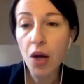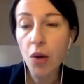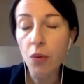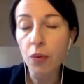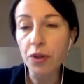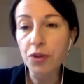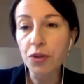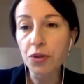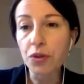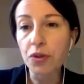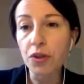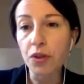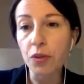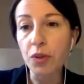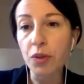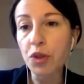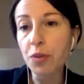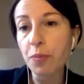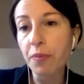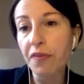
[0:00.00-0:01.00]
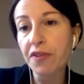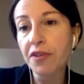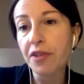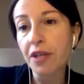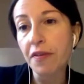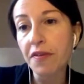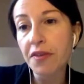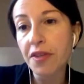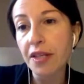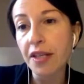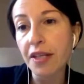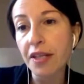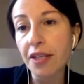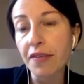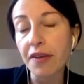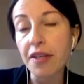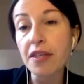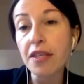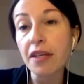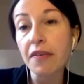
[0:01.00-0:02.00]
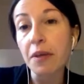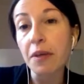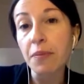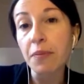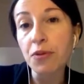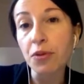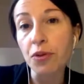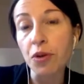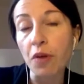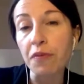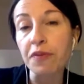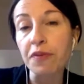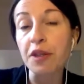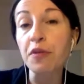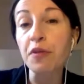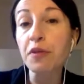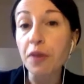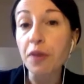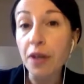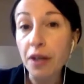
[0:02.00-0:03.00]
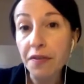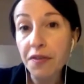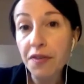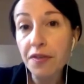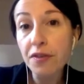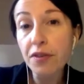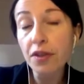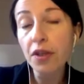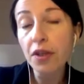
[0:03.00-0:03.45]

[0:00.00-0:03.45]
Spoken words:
which preserves the transcription of the first